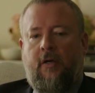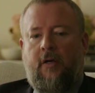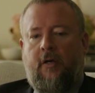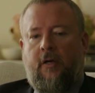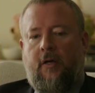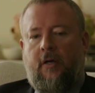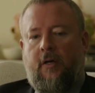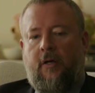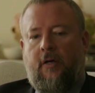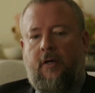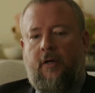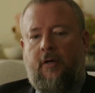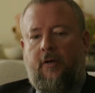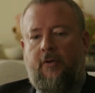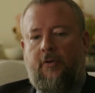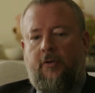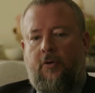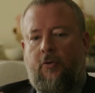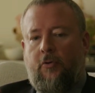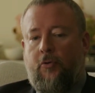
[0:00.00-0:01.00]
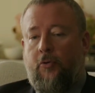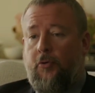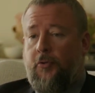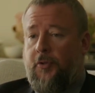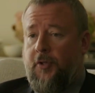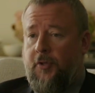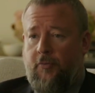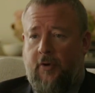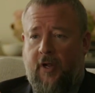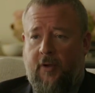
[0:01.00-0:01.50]

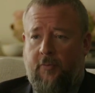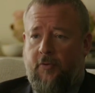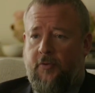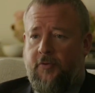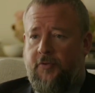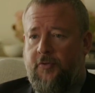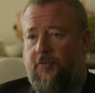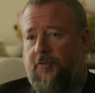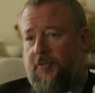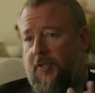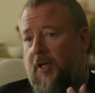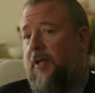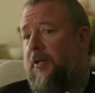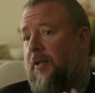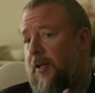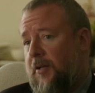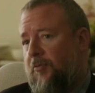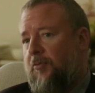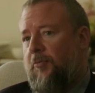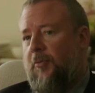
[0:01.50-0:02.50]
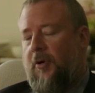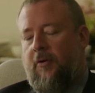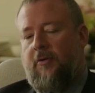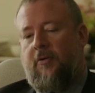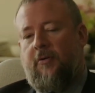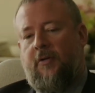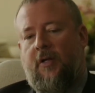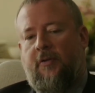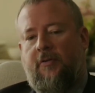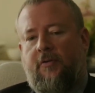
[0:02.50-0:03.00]
Houthi rebels who say death to
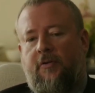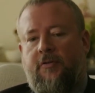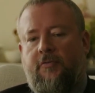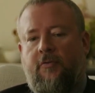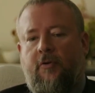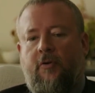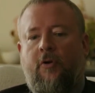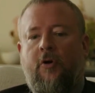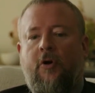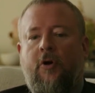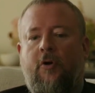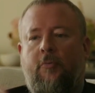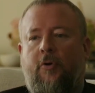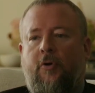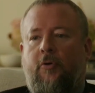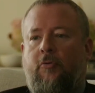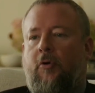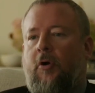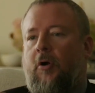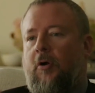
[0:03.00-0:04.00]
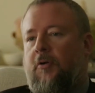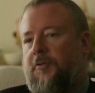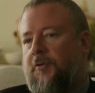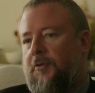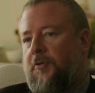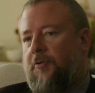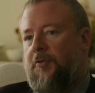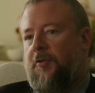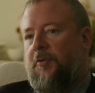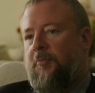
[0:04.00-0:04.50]
America, death to Israel, but who are also
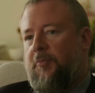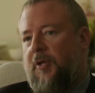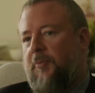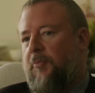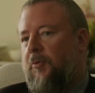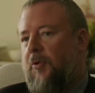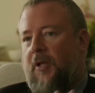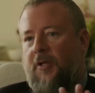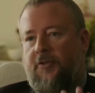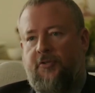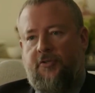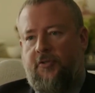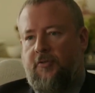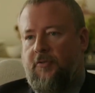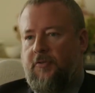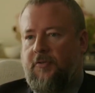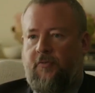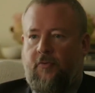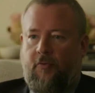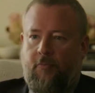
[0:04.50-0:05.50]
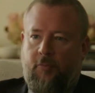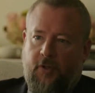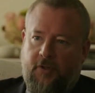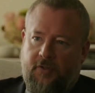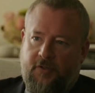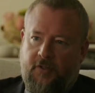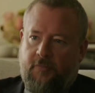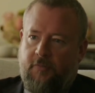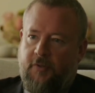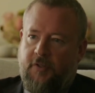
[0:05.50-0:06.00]
using people as shields for
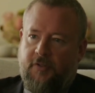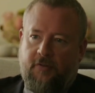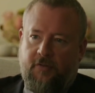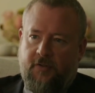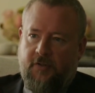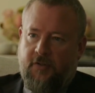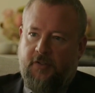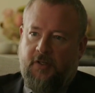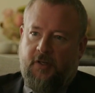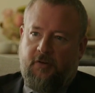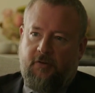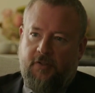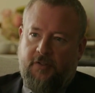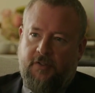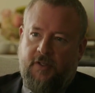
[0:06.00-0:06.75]
ballistic missiles, et cetera,